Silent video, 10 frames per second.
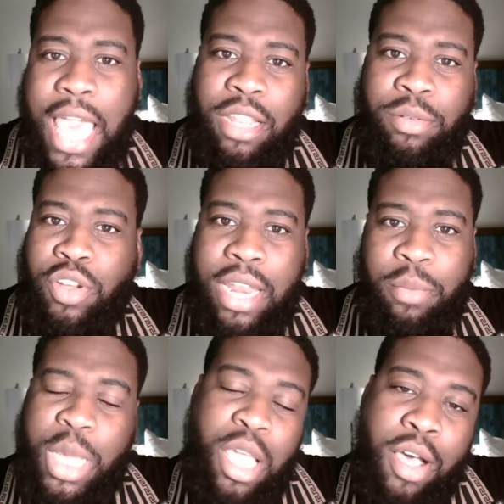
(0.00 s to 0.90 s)
got to
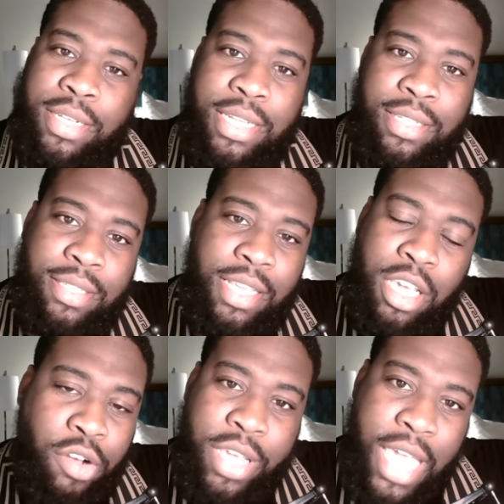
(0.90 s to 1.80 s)
try to be all
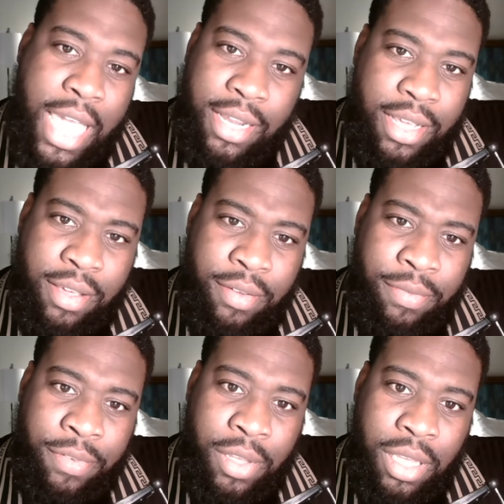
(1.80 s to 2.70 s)
DC creative.
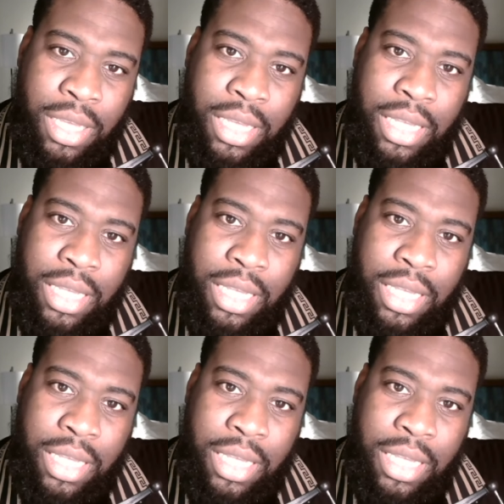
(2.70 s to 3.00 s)
Stray.